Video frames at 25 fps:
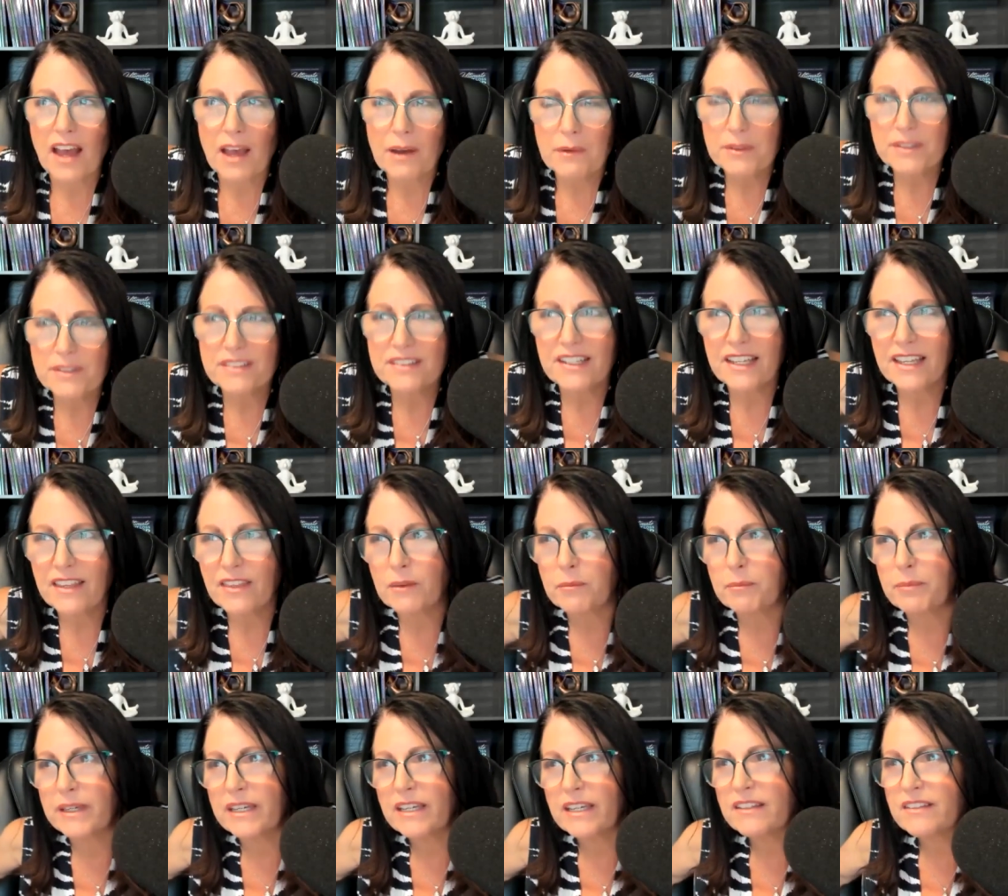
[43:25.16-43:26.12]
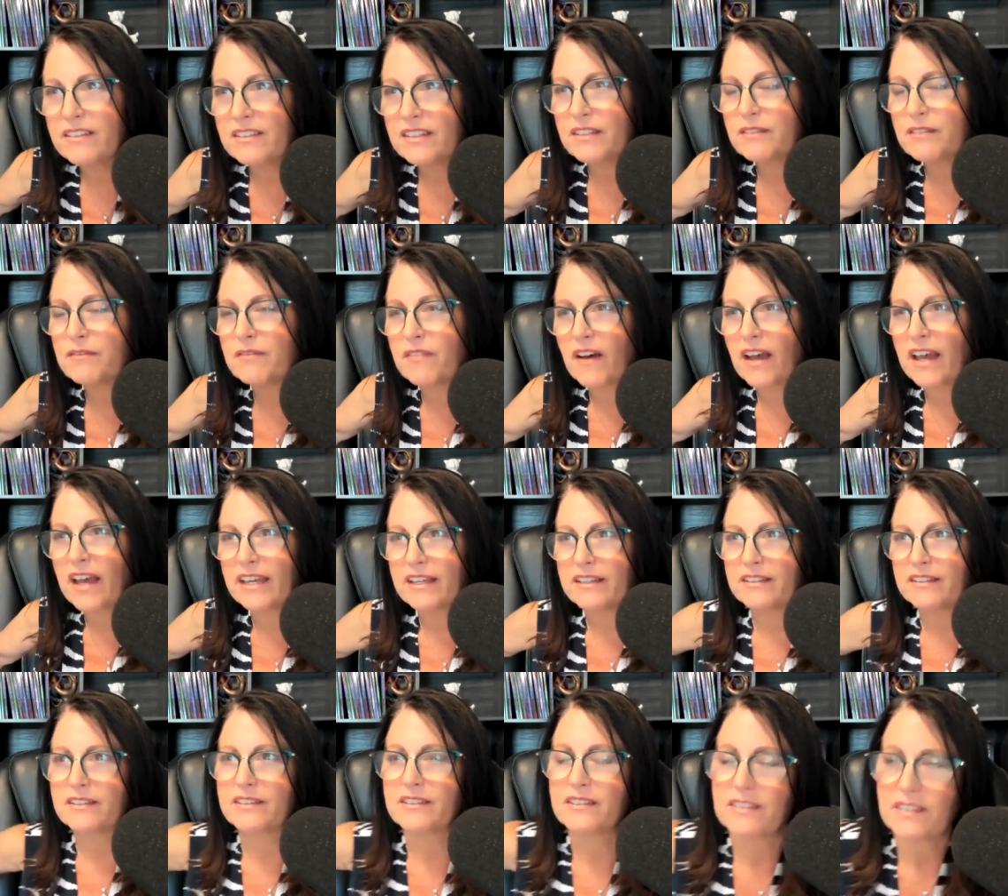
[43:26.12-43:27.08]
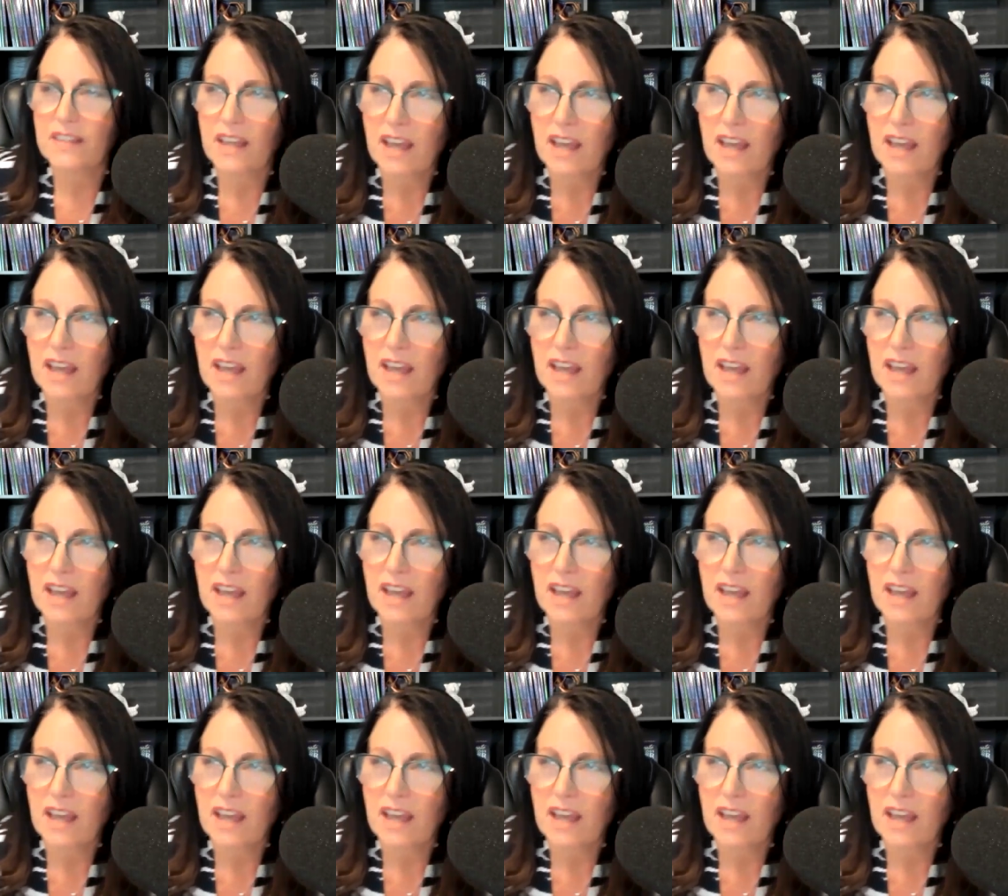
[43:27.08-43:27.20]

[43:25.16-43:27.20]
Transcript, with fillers: I would say the biggest advice